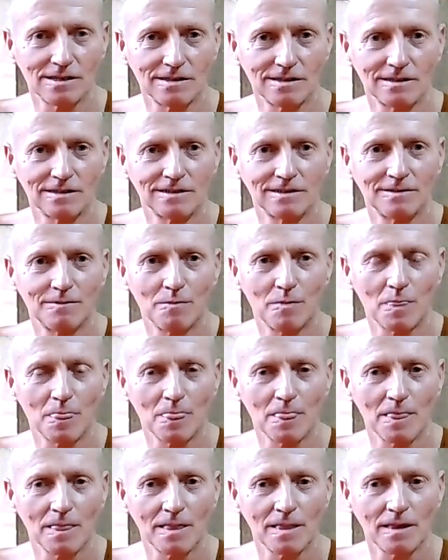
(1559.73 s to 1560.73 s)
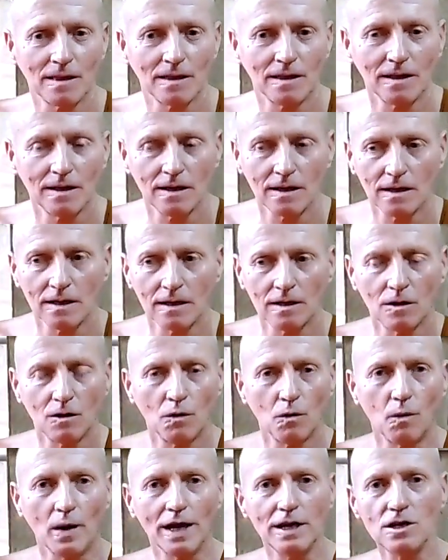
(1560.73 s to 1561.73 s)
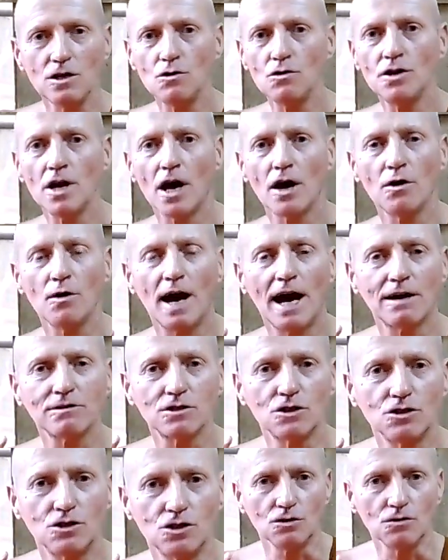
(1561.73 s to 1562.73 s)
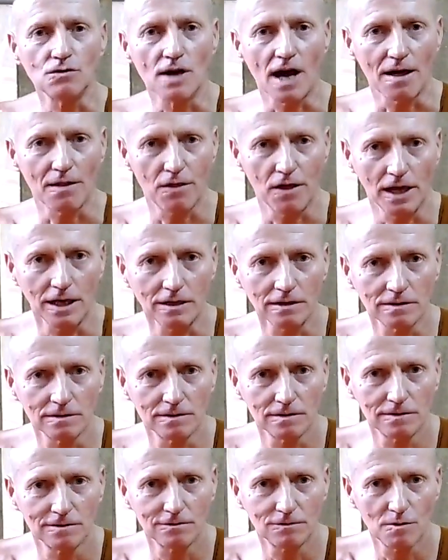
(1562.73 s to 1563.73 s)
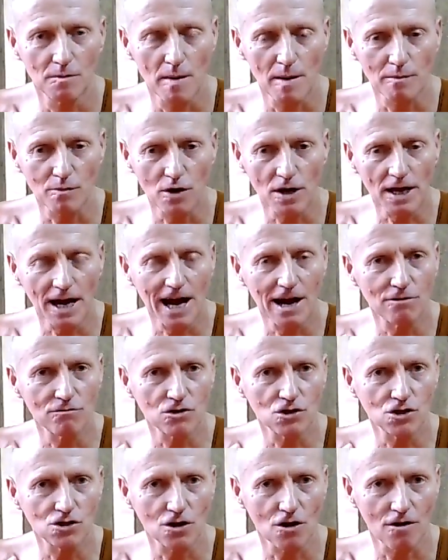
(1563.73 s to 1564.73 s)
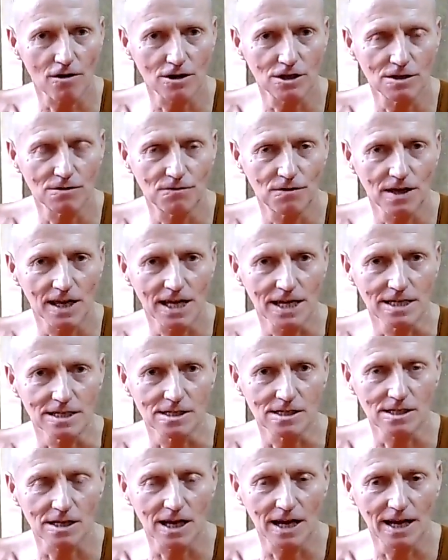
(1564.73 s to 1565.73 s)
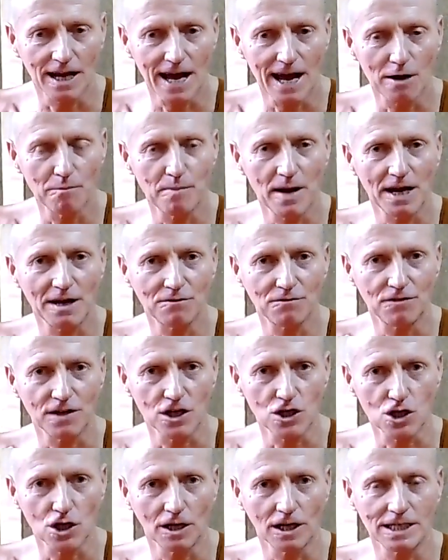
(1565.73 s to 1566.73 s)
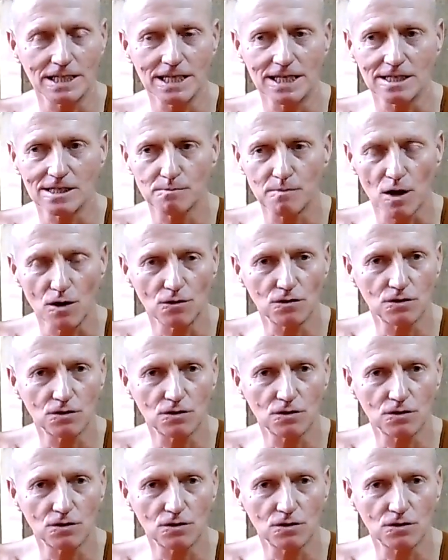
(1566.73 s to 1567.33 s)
When you know how to do nothing, remembering restorative it is and how beneficial it is both to the mind and the body,